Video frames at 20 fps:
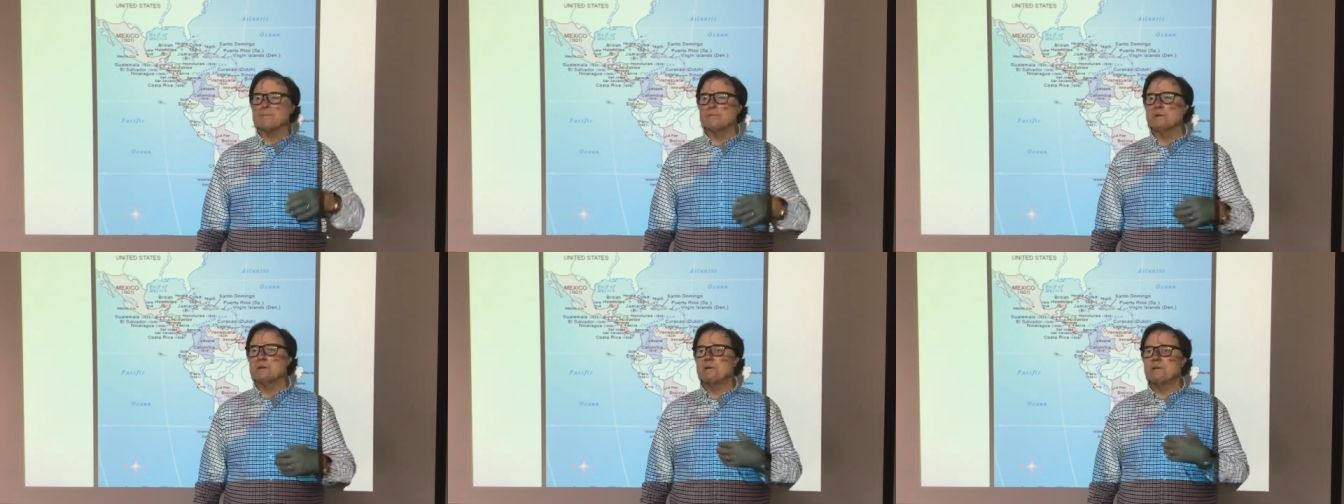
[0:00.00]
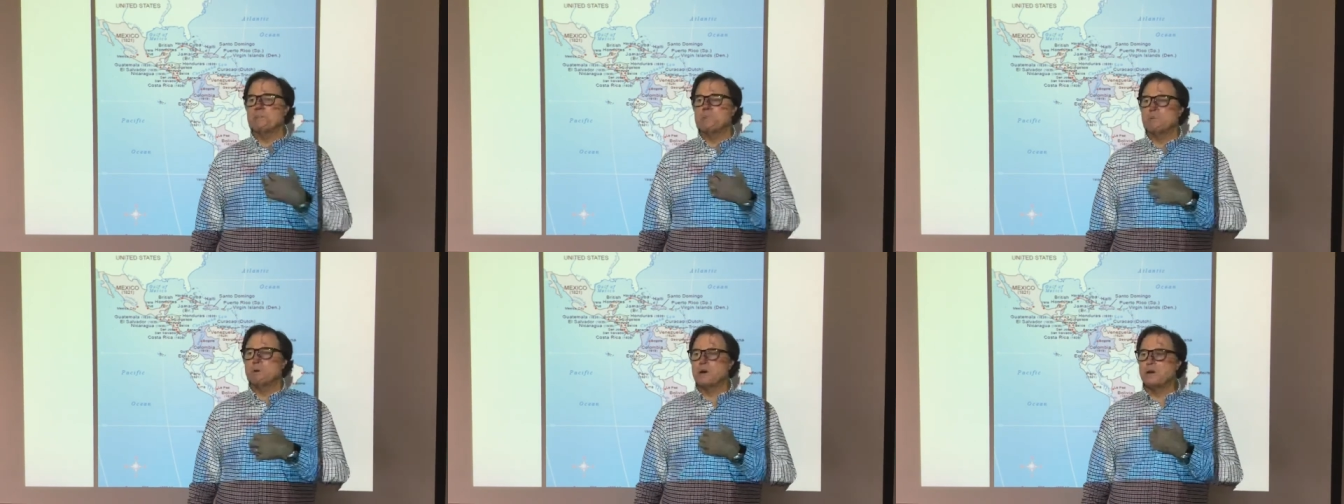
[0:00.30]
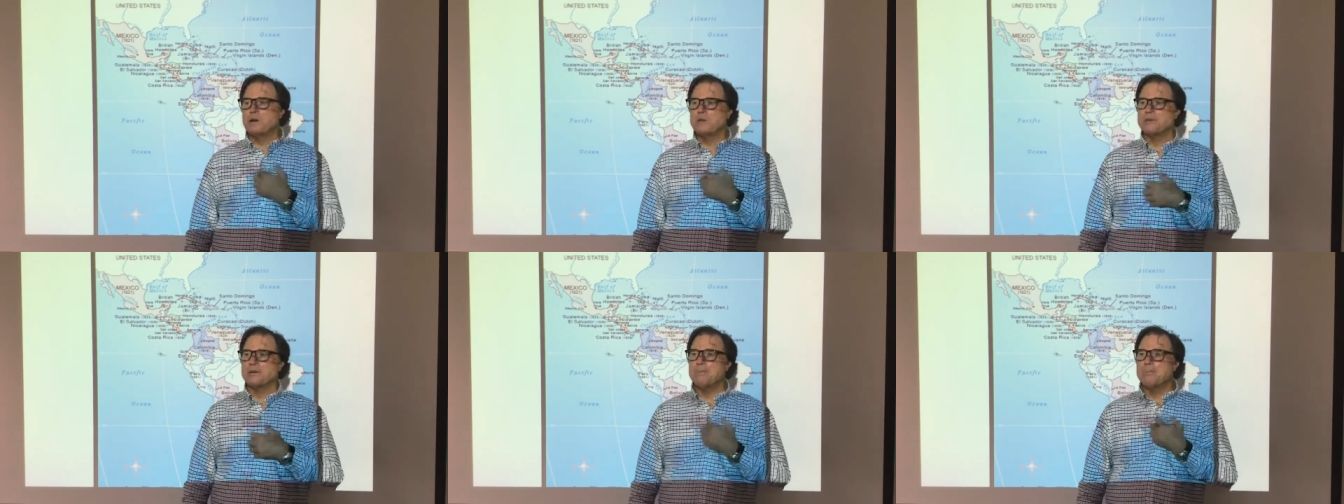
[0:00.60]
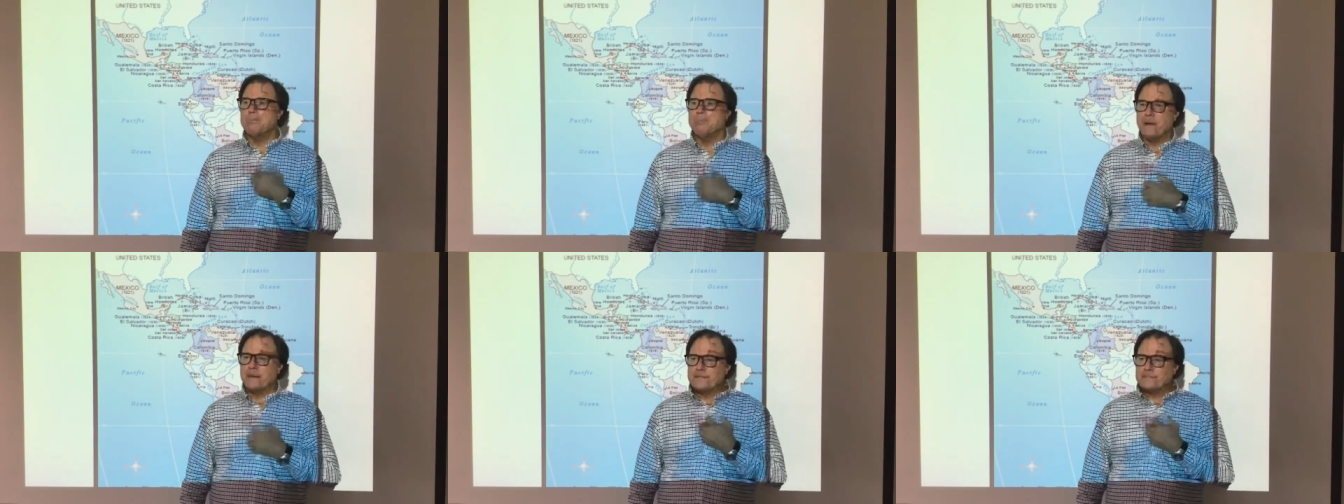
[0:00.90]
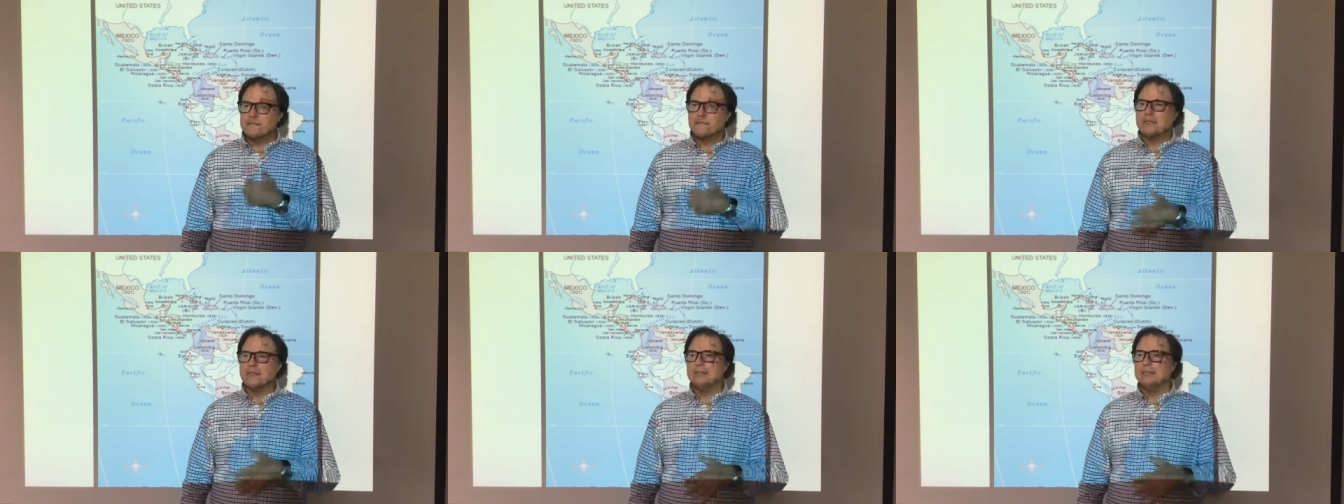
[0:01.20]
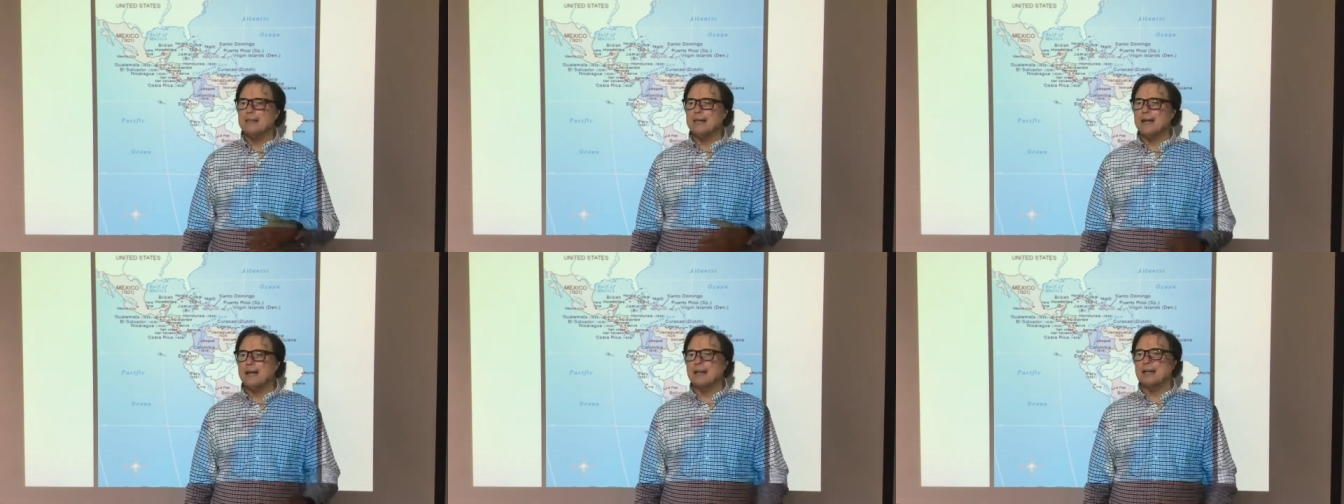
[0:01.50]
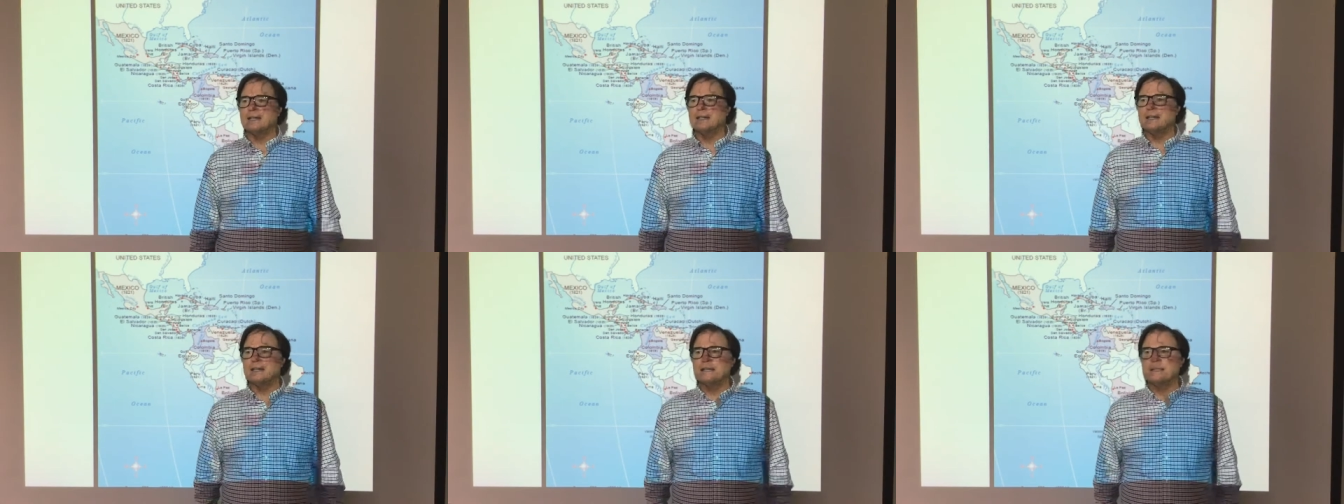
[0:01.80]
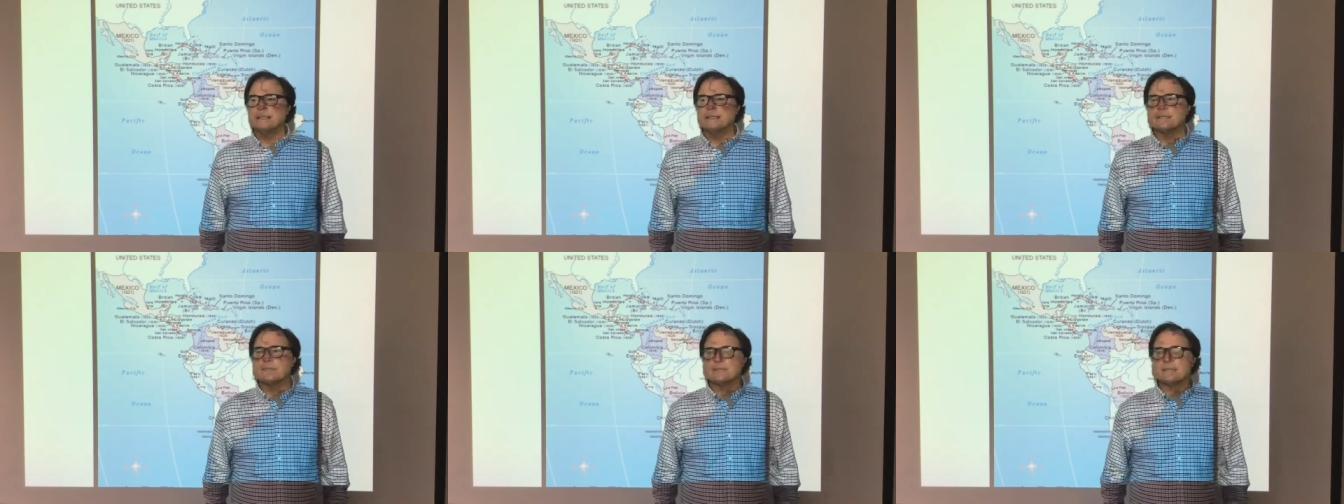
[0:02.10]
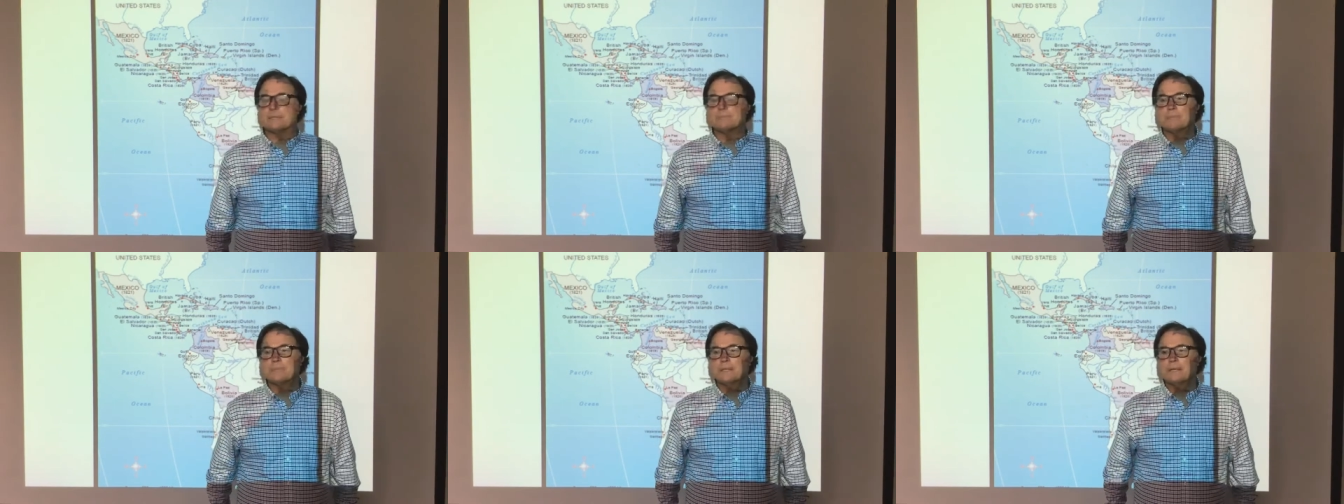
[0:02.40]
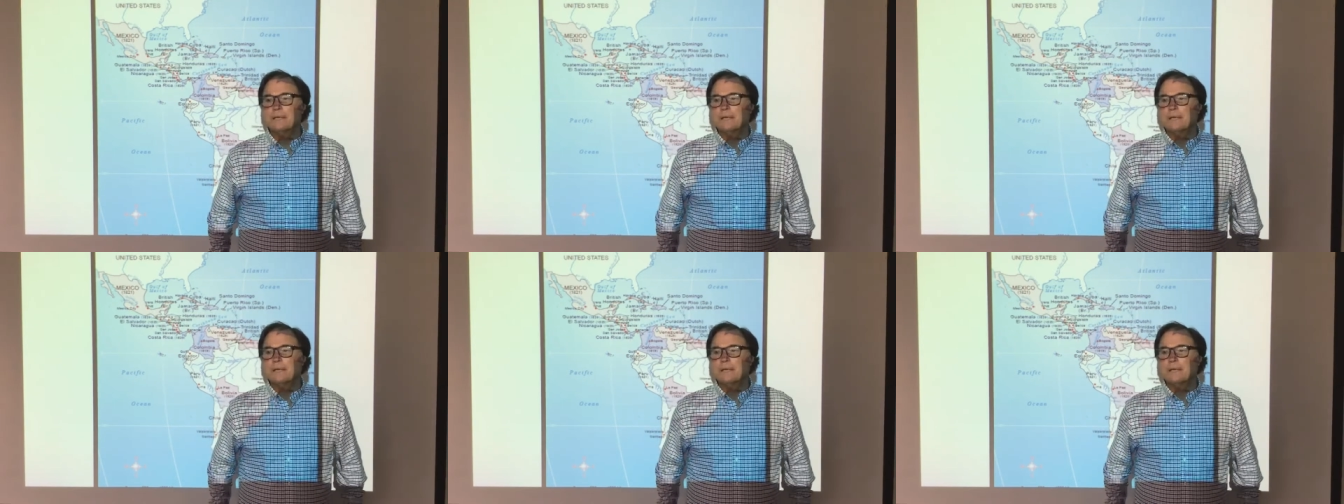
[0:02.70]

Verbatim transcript: We are part of a Mexican idealism.